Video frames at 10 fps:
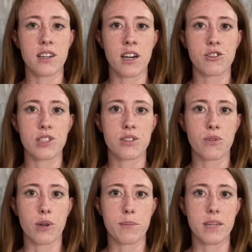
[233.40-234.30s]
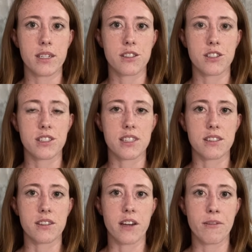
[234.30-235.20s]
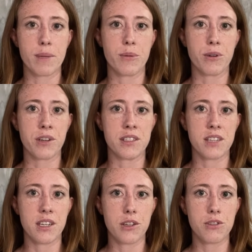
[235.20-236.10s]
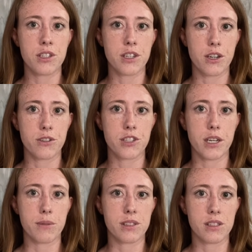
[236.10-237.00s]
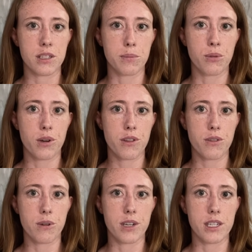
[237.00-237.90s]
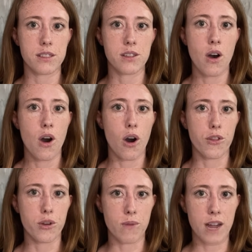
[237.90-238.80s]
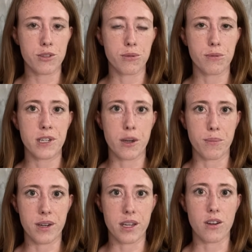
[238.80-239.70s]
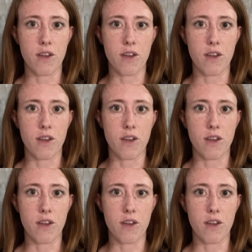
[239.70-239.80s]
the country's foreign minister says the government will continue to negotiate with Singapore authorities on the gradual reopening